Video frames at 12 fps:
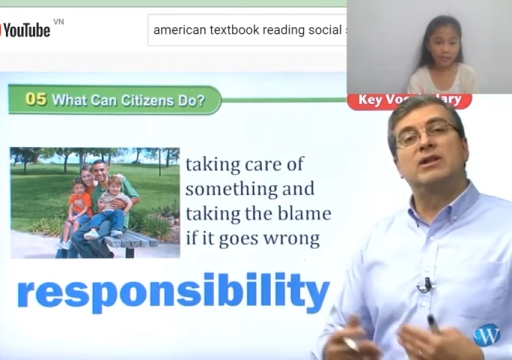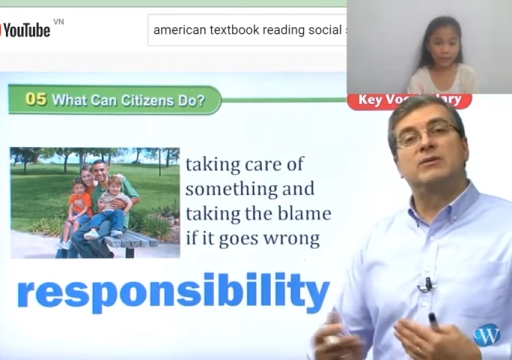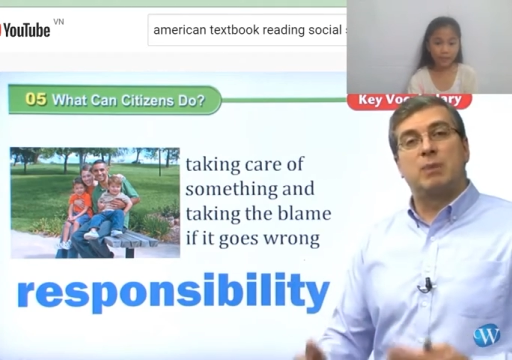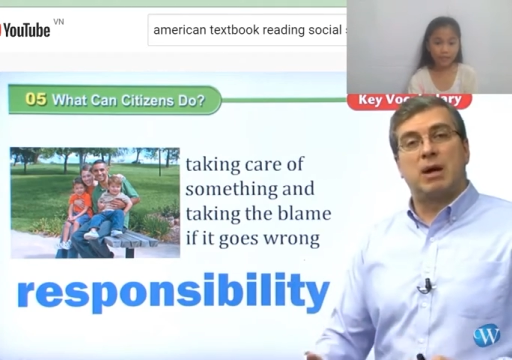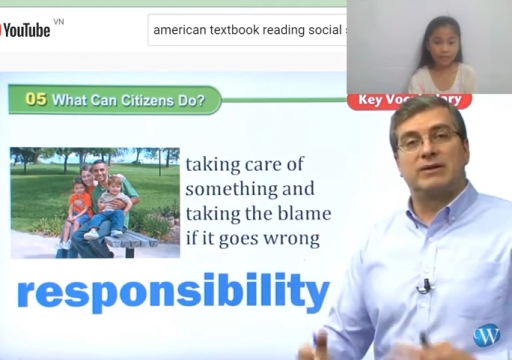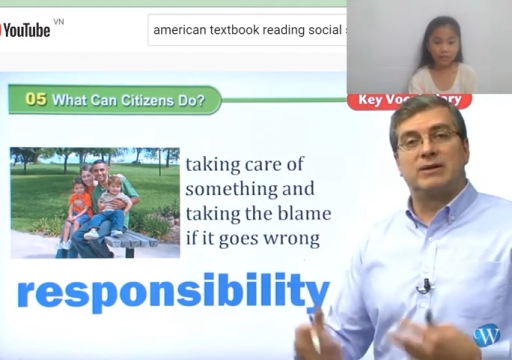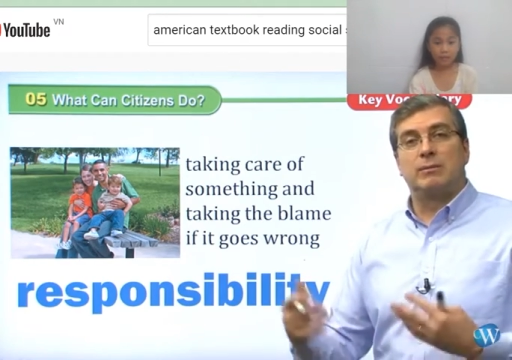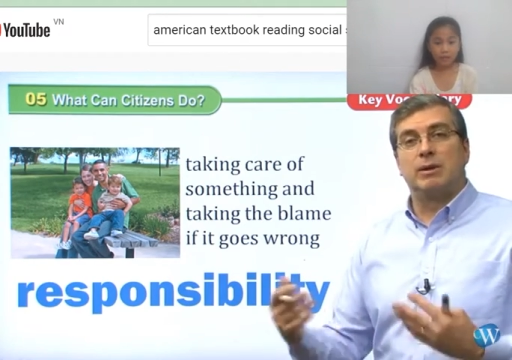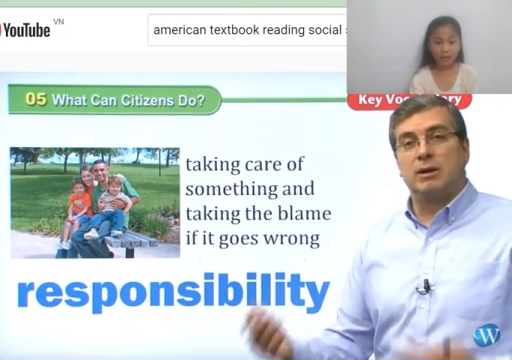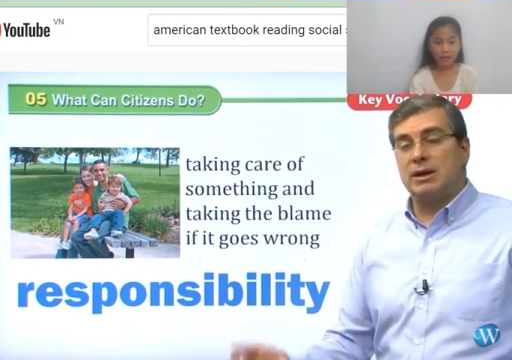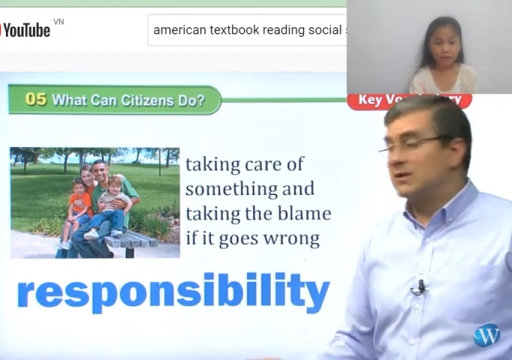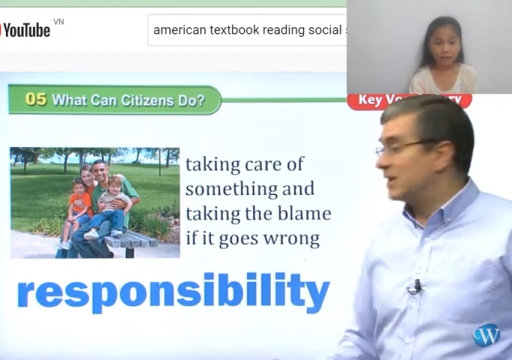
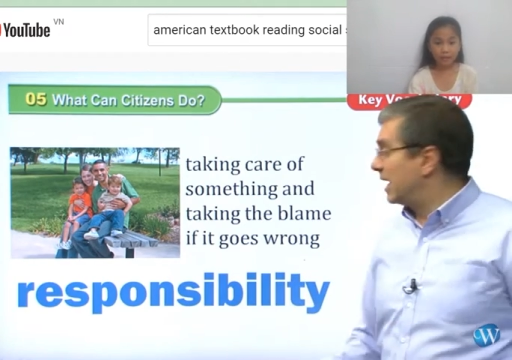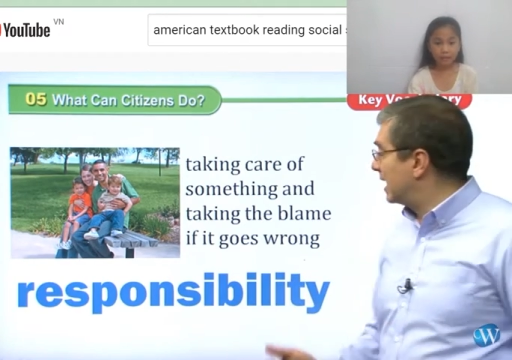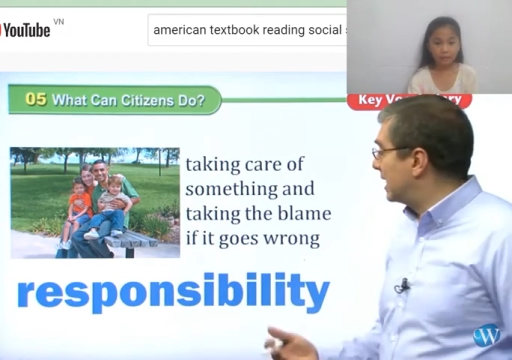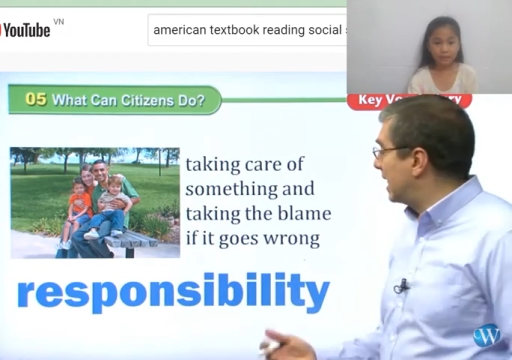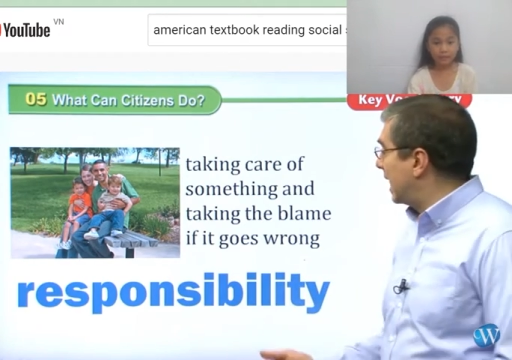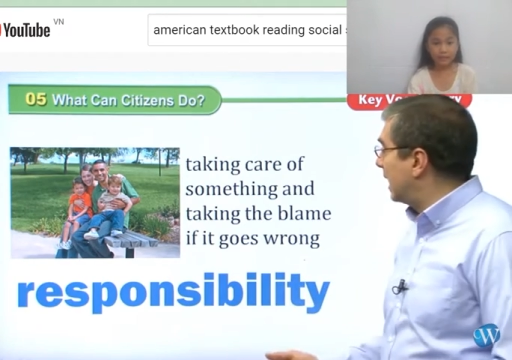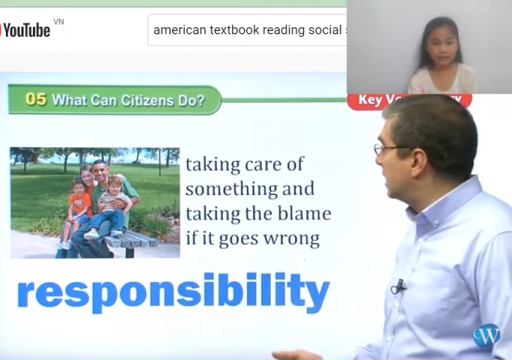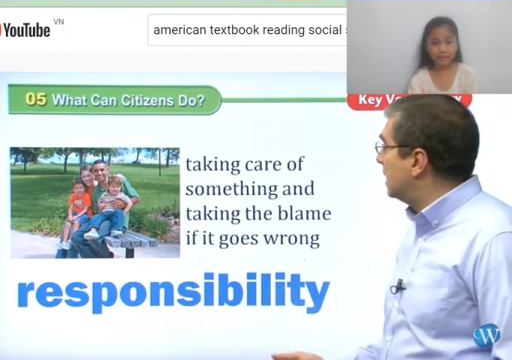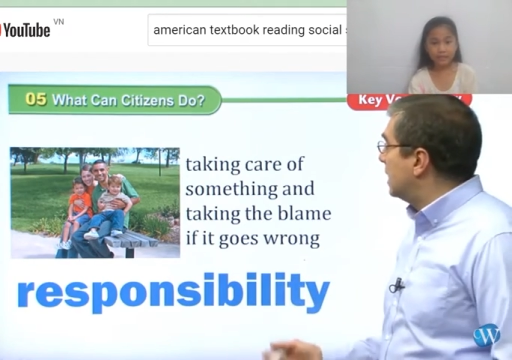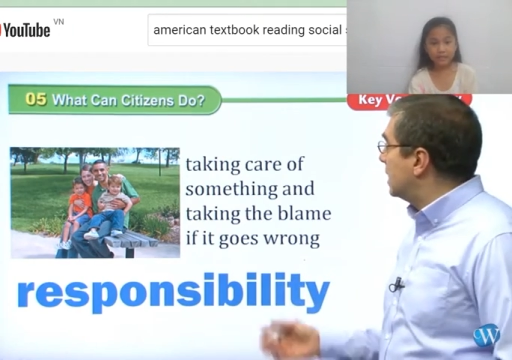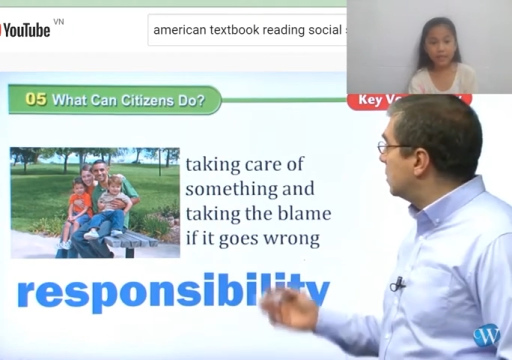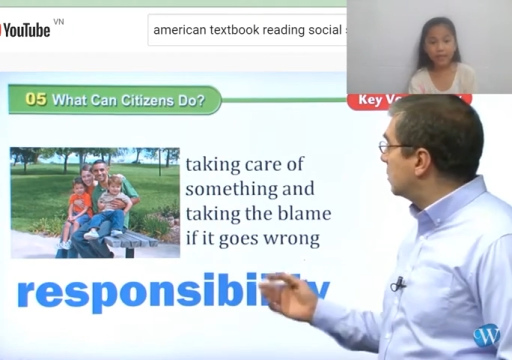Responsibility
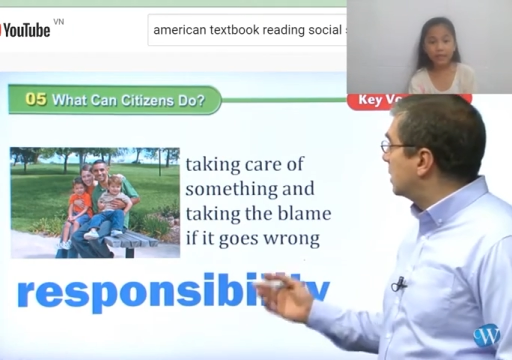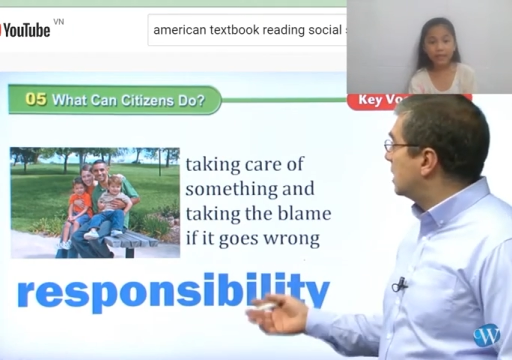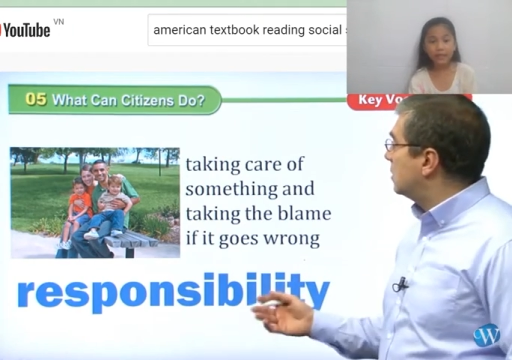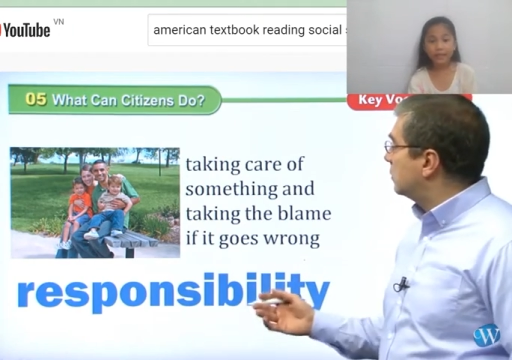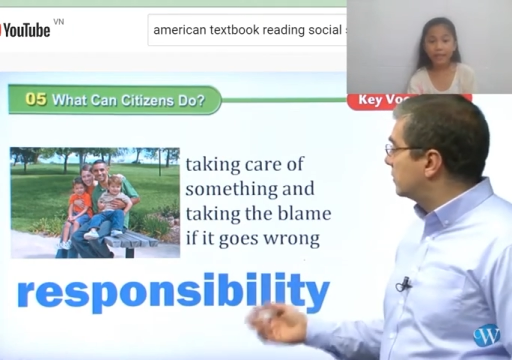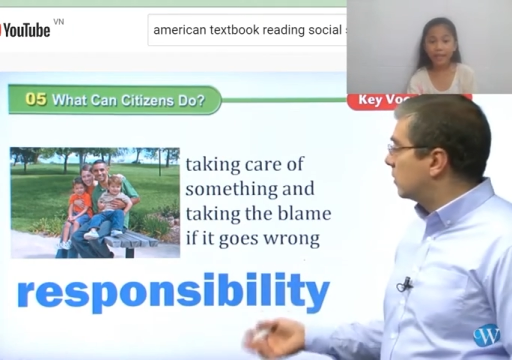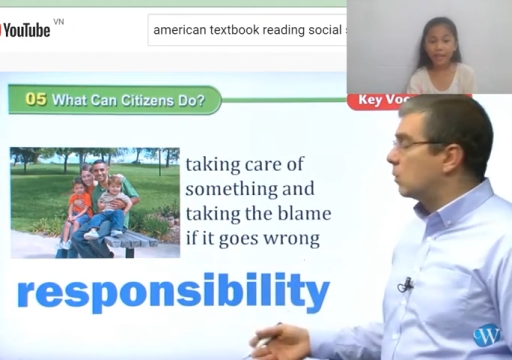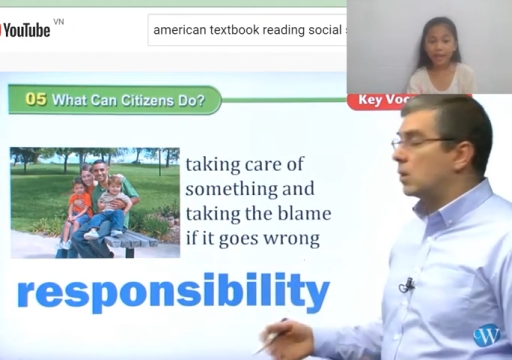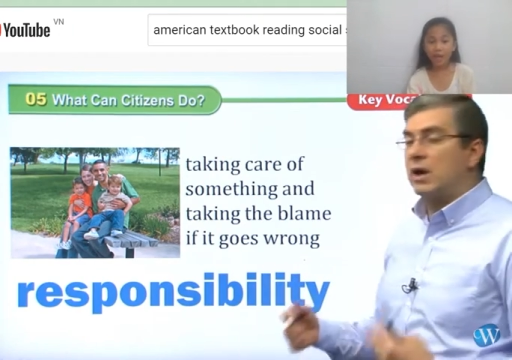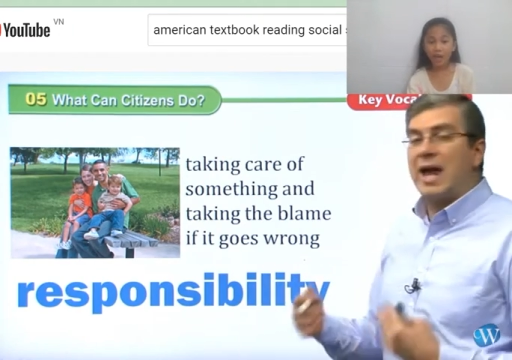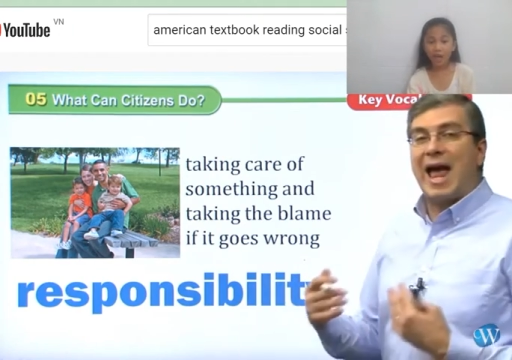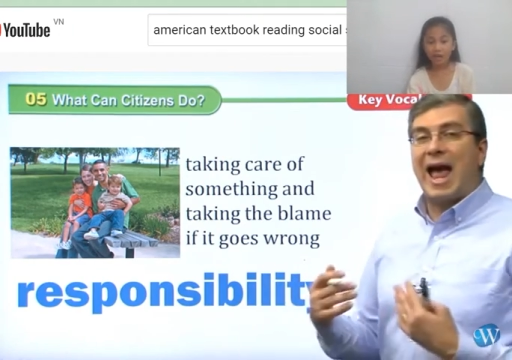means taking
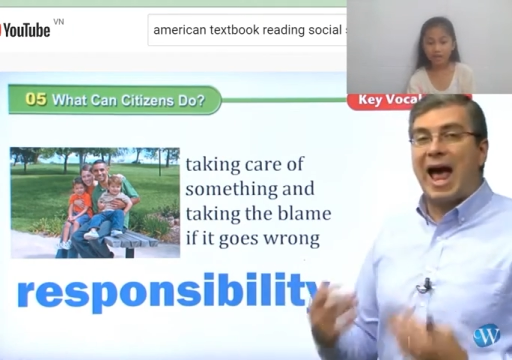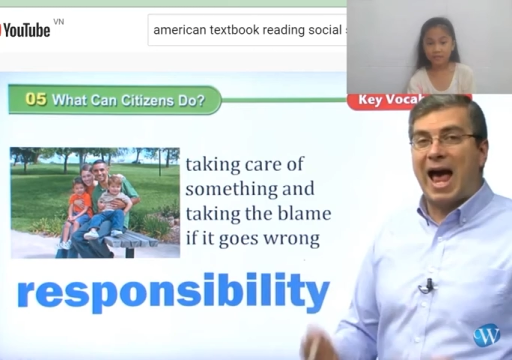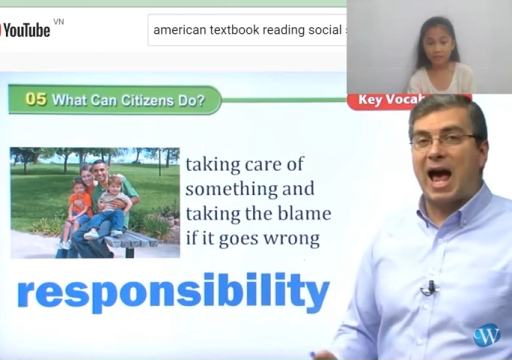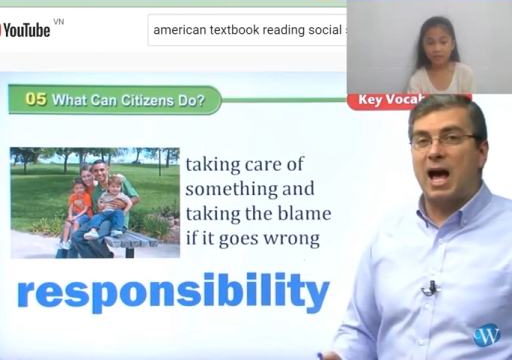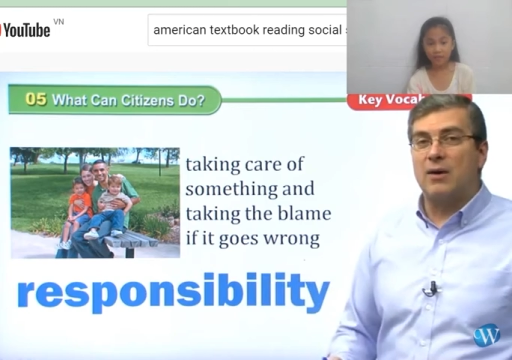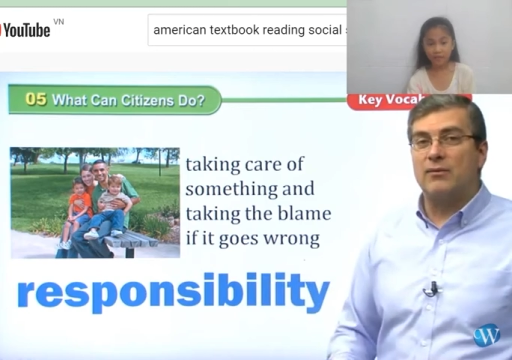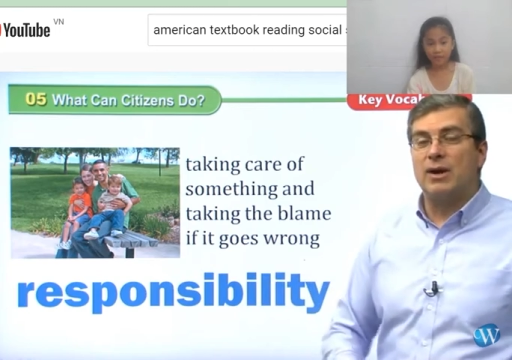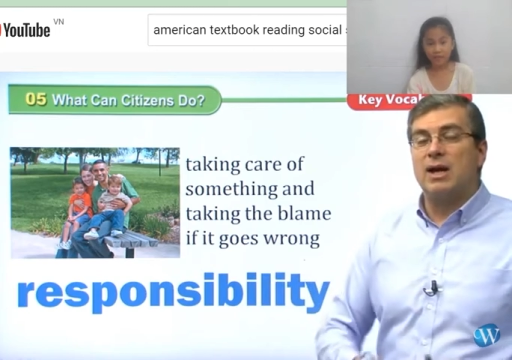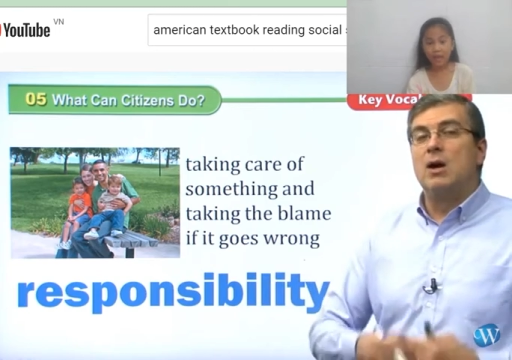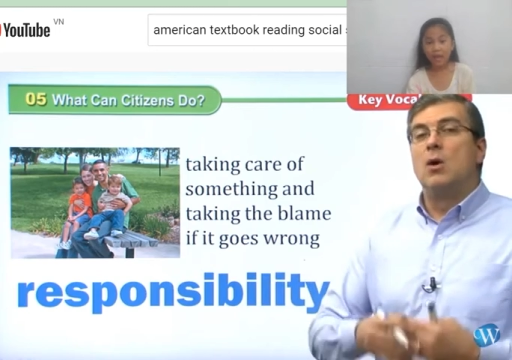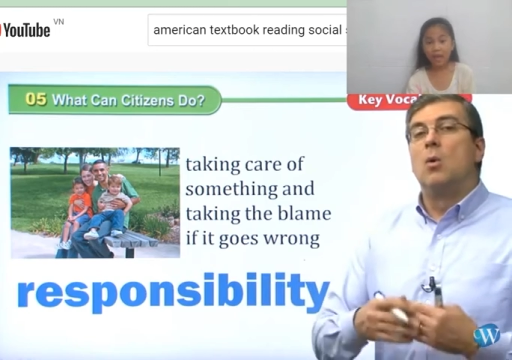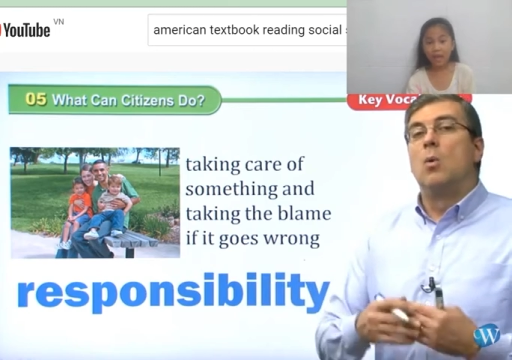care of
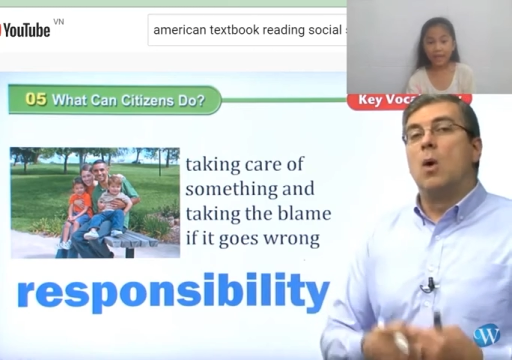something